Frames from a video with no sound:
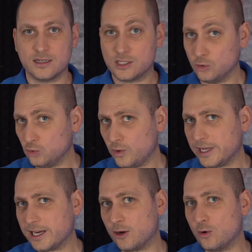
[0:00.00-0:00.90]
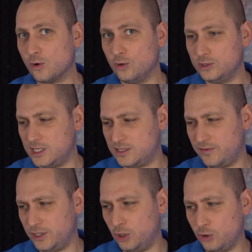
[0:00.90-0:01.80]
So to quickly conclude this video,